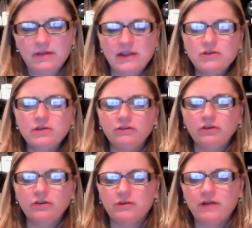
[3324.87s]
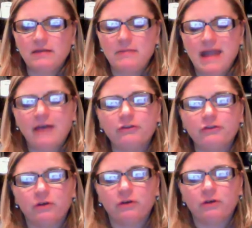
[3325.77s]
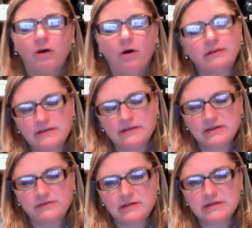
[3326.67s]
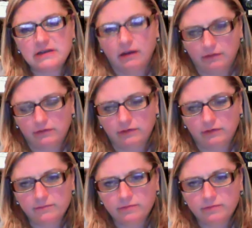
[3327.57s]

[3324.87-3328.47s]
then you can turn around and master all of these different skills.